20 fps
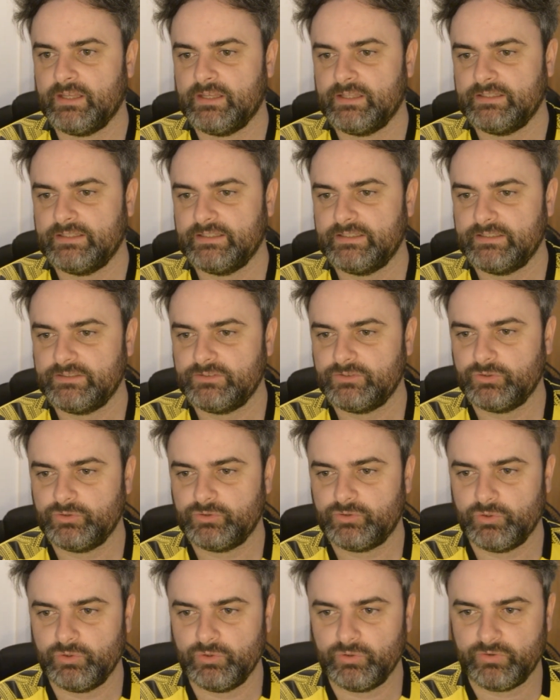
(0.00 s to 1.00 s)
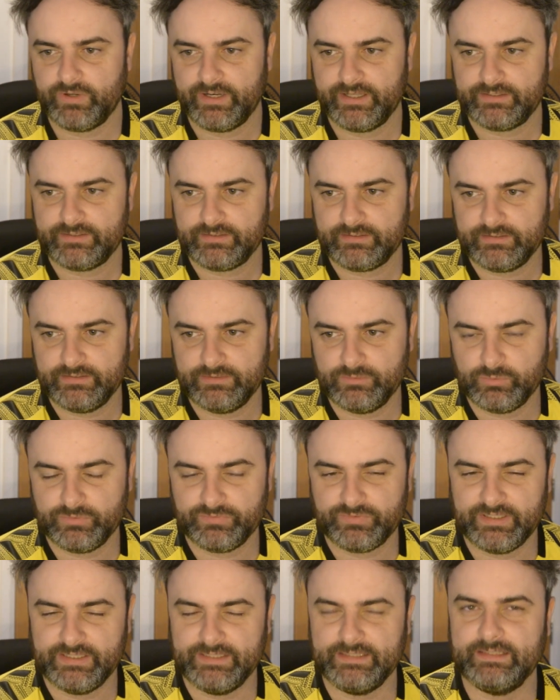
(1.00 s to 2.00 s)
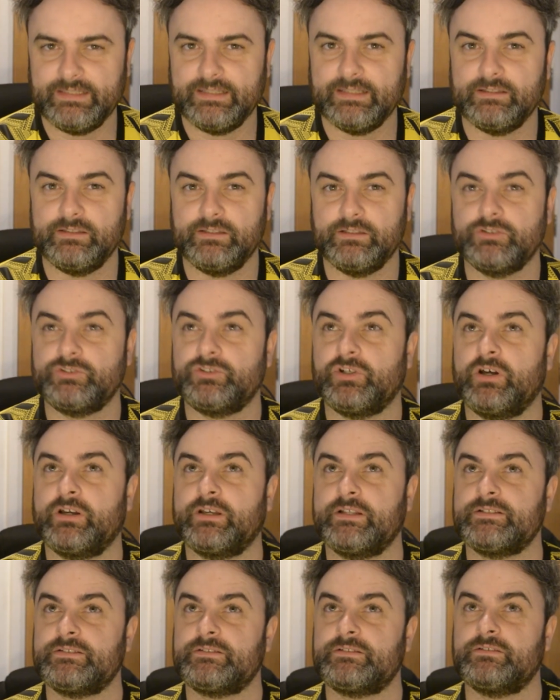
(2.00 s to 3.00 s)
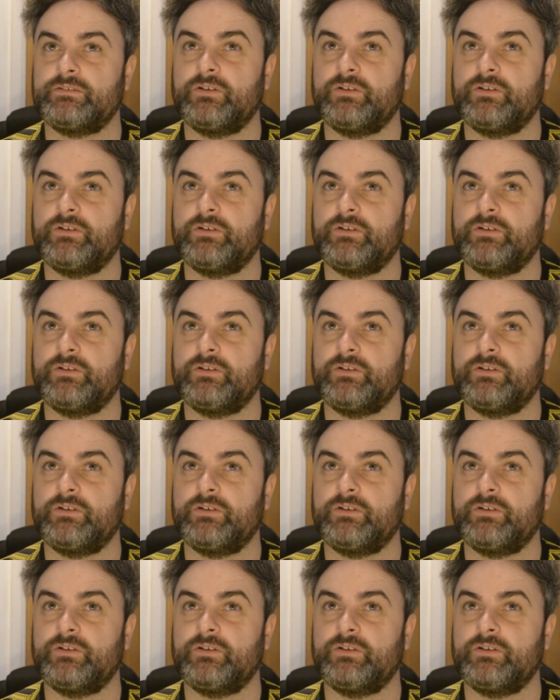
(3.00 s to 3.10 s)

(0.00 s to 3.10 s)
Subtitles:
They didn't do too great with a 0-0 draw against